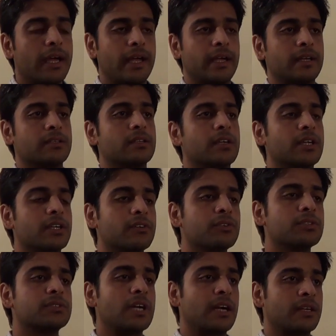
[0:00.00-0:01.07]
And the
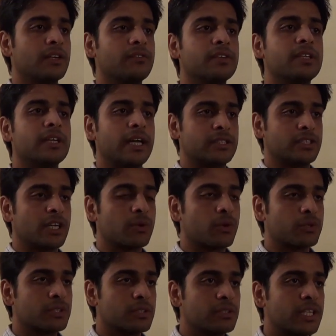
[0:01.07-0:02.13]
interview started with the H R
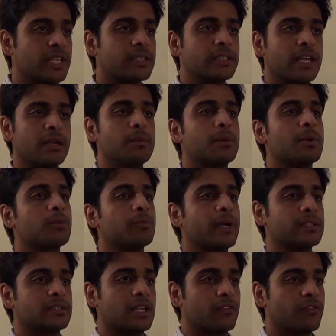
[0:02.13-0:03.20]
question that tell me about
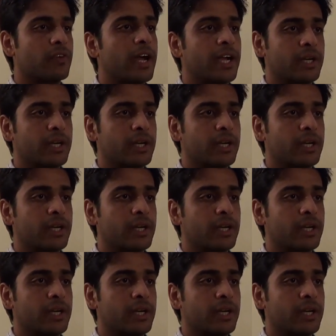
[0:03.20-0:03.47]
myself.